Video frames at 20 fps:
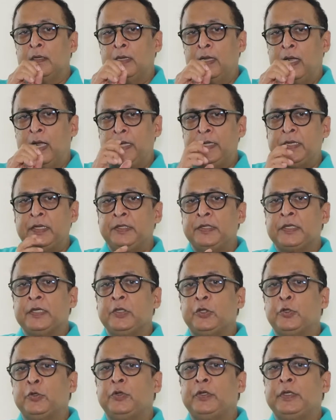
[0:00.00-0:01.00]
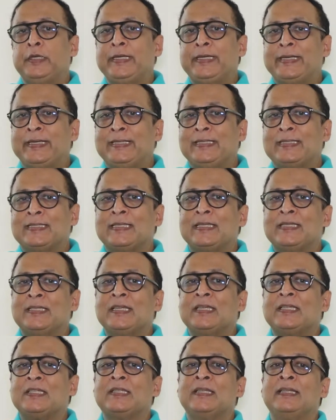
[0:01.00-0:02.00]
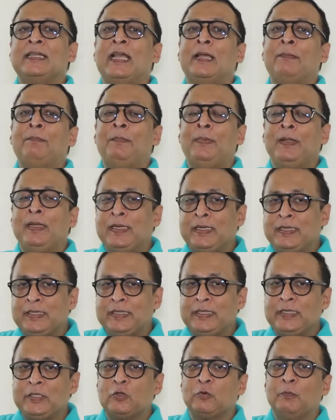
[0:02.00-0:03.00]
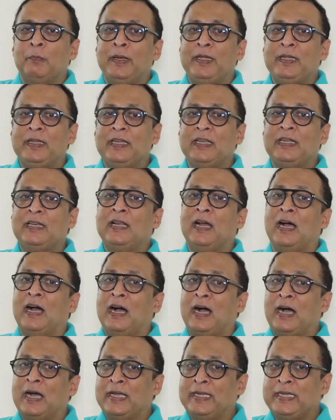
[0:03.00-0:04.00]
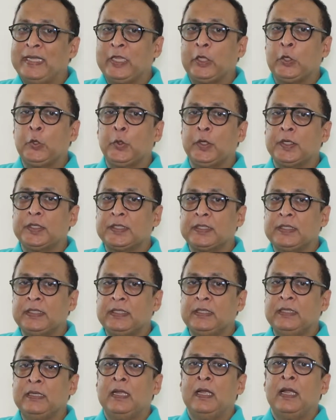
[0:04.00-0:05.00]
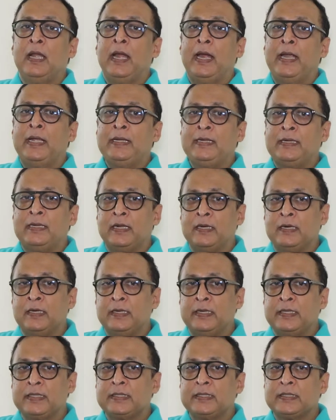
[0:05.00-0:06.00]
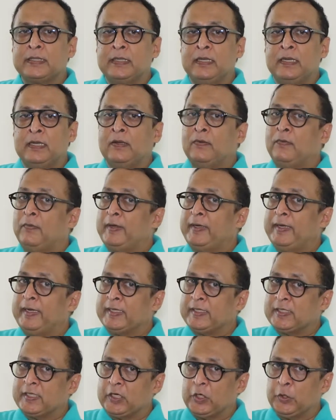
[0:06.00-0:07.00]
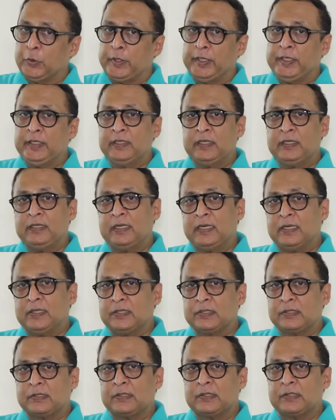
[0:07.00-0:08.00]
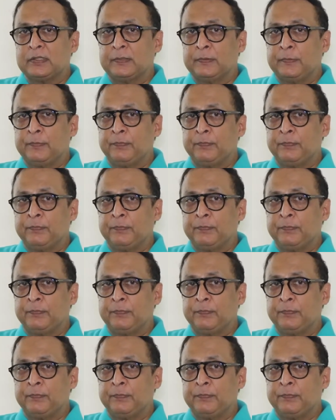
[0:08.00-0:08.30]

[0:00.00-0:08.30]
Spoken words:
Attention to detail suggests an ability to maintain high accuracy and thoroughness when executing the tasks.